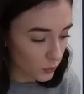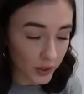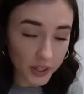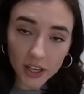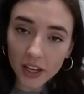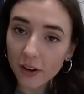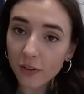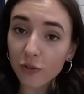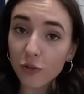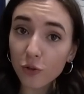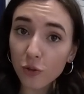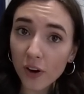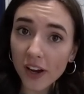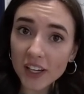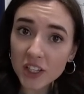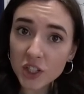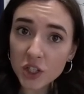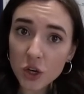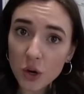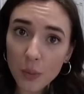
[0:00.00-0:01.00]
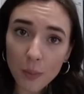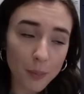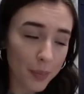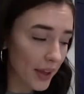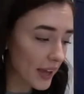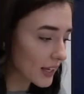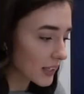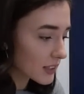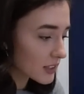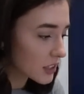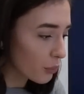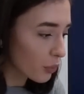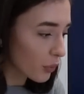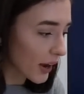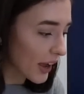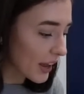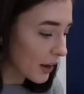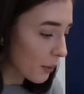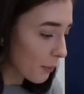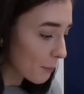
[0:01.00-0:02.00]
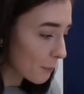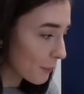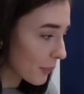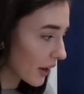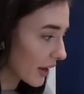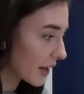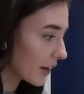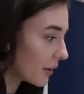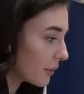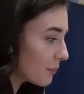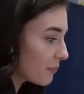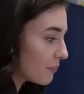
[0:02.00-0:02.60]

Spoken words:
We got a fresh baked bread bun.